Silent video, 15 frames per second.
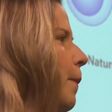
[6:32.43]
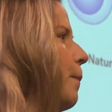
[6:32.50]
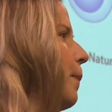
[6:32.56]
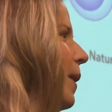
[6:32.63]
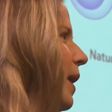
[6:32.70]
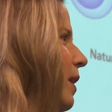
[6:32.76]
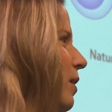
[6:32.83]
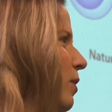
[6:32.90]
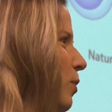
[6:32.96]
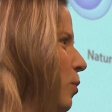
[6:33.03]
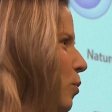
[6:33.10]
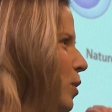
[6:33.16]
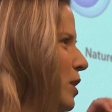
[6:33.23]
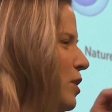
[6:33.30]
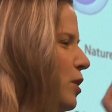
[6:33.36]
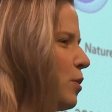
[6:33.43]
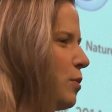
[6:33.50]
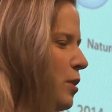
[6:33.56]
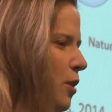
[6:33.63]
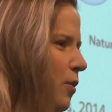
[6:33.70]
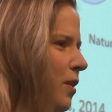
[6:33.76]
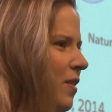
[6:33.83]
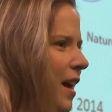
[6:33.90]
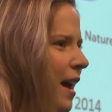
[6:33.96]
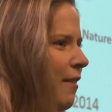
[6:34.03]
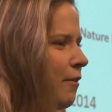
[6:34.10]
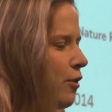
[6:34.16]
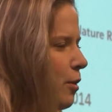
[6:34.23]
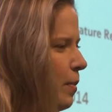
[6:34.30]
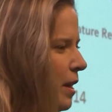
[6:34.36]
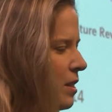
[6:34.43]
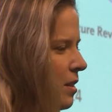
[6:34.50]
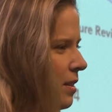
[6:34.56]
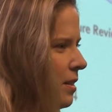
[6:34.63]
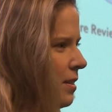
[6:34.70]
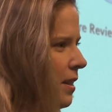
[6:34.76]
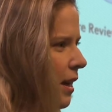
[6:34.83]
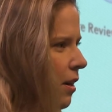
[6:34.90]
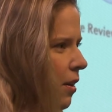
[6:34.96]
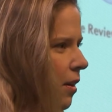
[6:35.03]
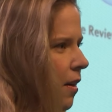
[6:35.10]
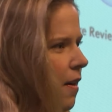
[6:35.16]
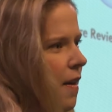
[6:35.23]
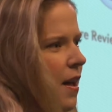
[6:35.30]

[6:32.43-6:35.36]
but we do know that that information is there.